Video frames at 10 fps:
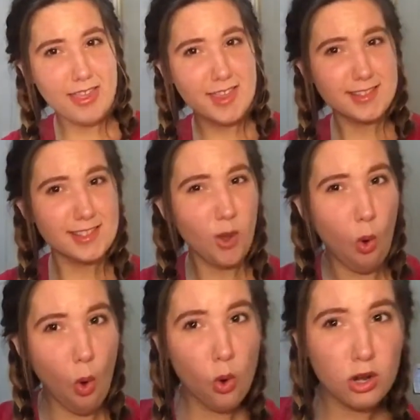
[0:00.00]
This is
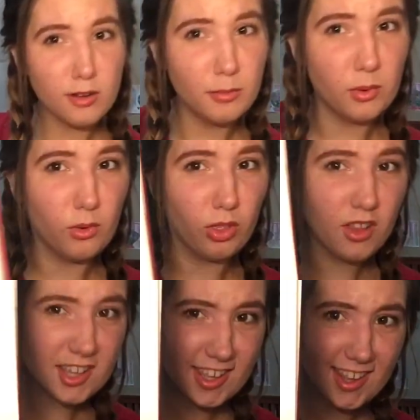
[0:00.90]
horrible.
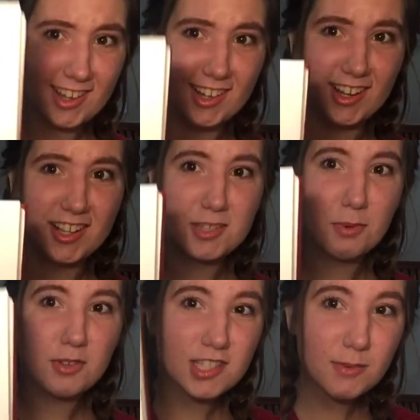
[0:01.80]
Look at it. It's
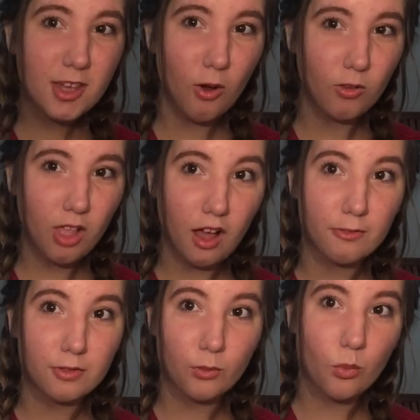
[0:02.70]
supposed to be
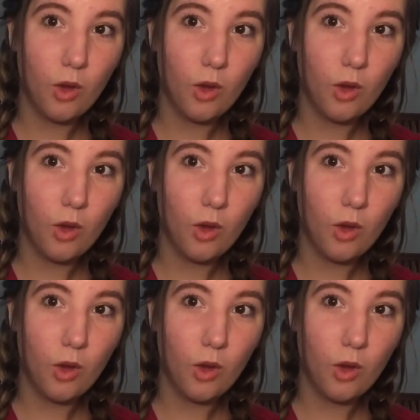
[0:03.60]
Olaf.